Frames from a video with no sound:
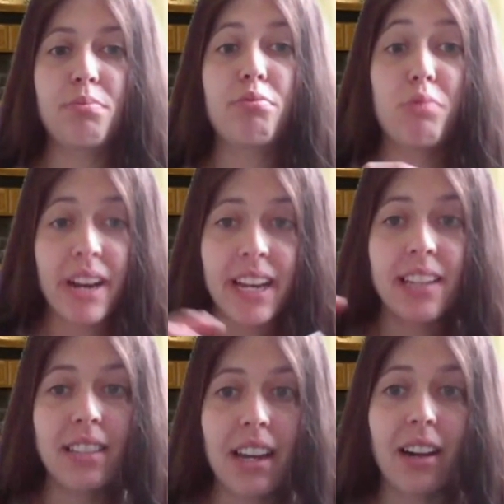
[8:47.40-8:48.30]
break
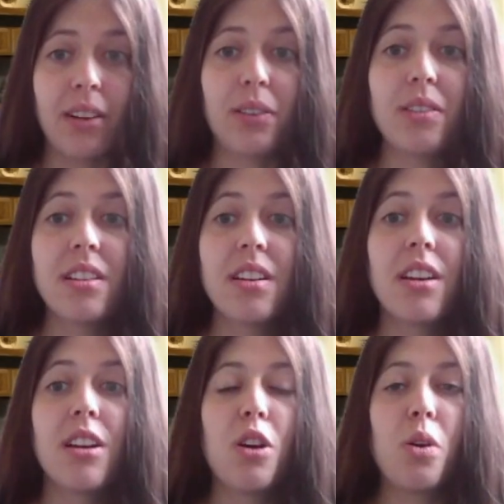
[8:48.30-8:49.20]
down
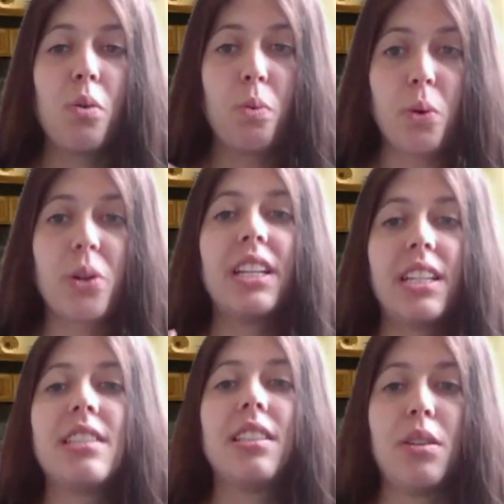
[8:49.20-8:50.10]
what it
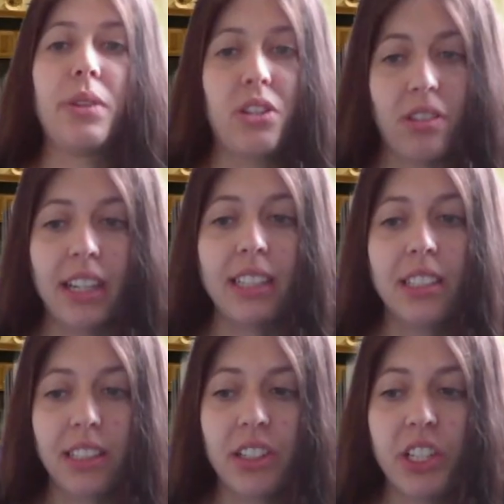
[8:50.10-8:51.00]
is that we're trying to
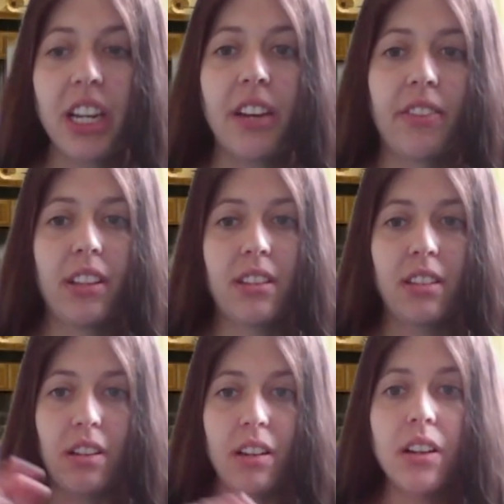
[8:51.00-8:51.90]
achieve
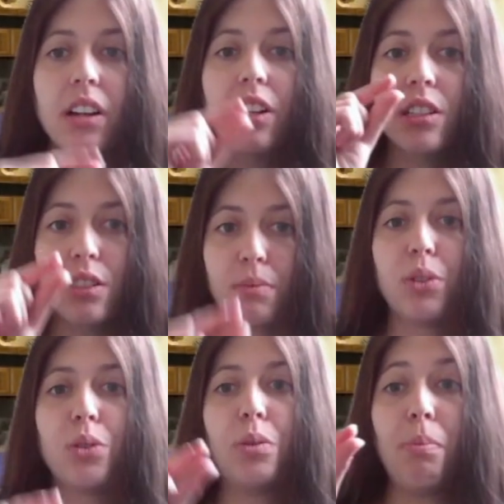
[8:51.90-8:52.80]
into
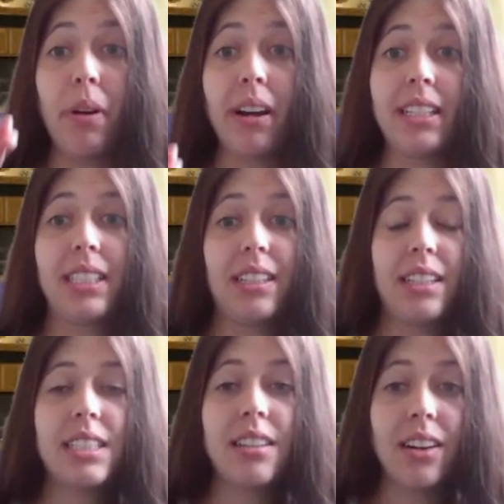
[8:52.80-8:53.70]
small bite
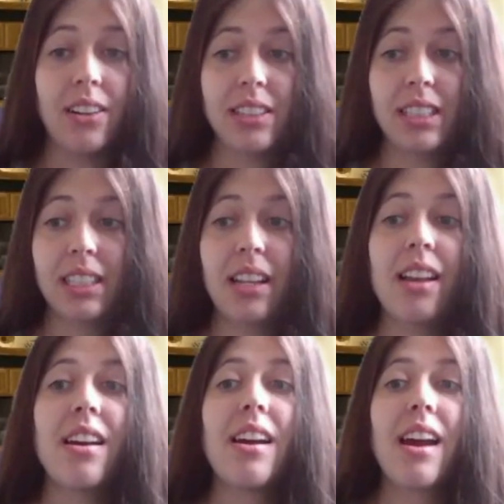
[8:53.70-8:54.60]
sized tasks
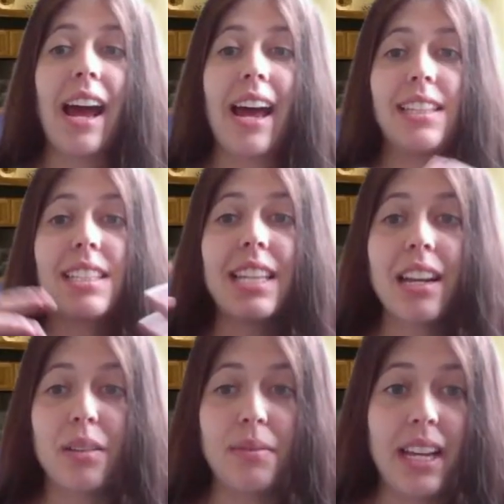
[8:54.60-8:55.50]
and set
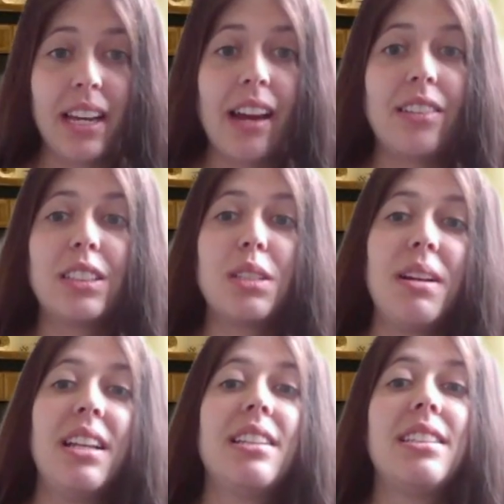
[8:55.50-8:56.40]
up the
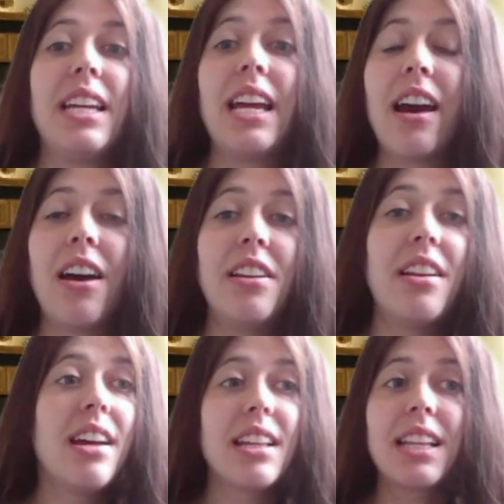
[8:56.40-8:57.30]
accountability. And
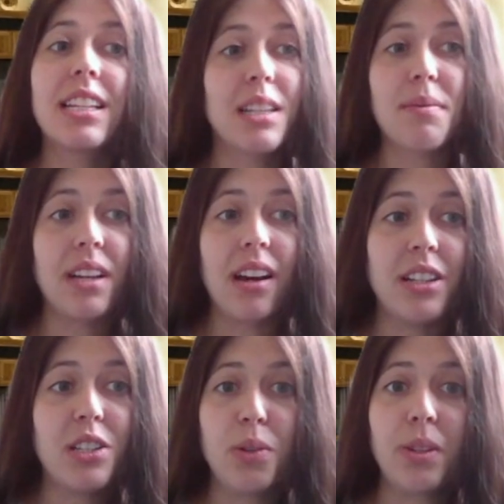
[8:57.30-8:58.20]
that's something that I
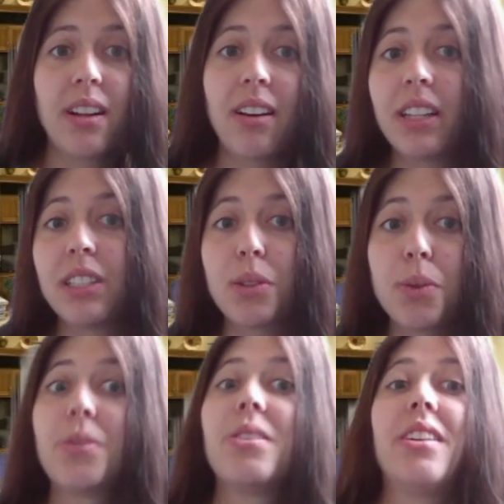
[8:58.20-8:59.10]
do with clients
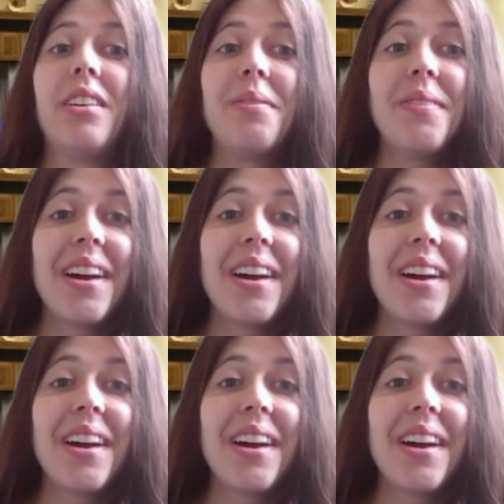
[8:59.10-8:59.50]
all the time.